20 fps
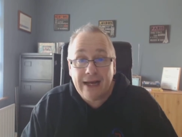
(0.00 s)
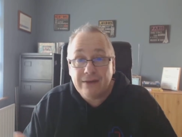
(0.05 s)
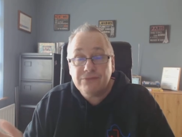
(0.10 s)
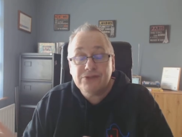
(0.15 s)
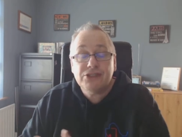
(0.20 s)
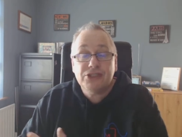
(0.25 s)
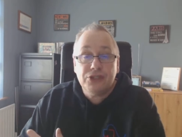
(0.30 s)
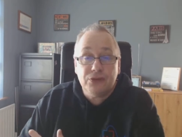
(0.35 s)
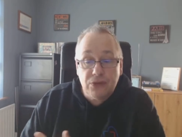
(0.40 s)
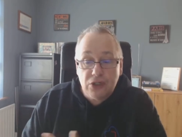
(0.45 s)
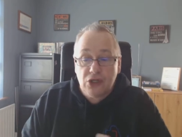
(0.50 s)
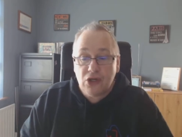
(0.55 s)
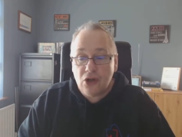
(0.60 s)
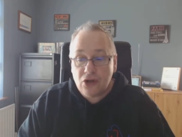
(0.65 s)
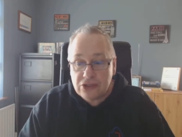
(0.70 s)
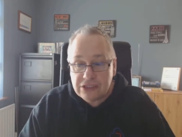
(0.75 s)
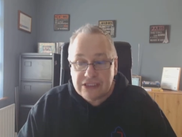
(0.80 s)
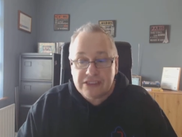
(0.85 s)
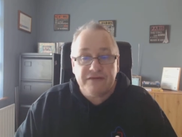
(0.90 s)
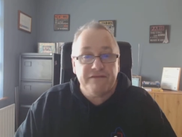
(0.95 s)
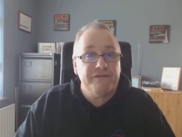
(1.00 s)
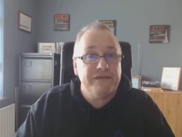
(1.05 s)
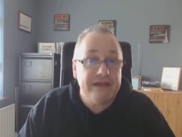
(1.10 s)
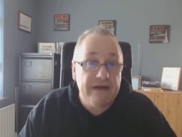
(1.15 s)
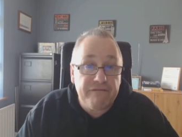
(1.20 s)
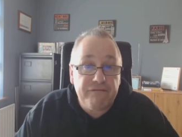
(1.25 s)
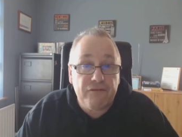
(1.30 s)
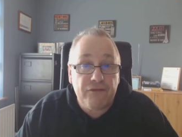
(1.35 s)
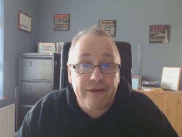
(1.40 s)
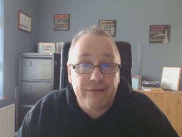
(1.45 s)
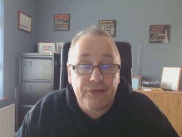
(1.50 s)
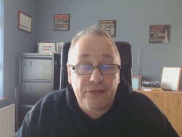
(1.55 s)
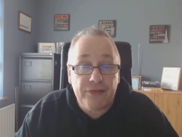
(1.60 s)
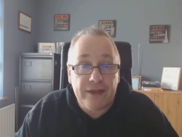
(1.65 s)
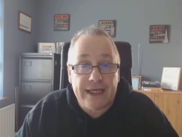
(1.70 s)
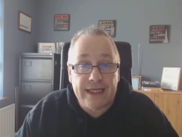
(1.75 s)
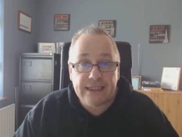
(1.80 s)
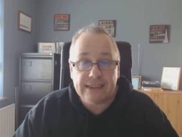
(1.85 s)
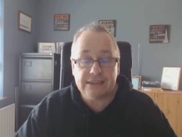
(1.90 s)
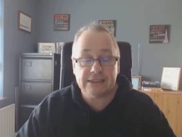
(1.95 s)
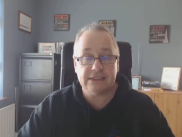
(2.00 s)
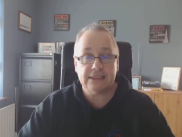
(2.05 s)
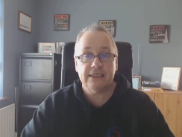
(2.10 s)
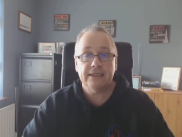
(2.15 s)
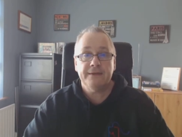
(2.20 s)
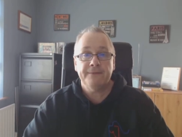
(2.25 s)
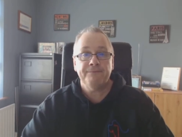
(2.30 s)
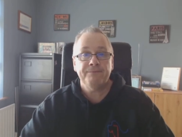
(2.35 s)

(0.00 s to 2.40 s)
I was doing lots of different things.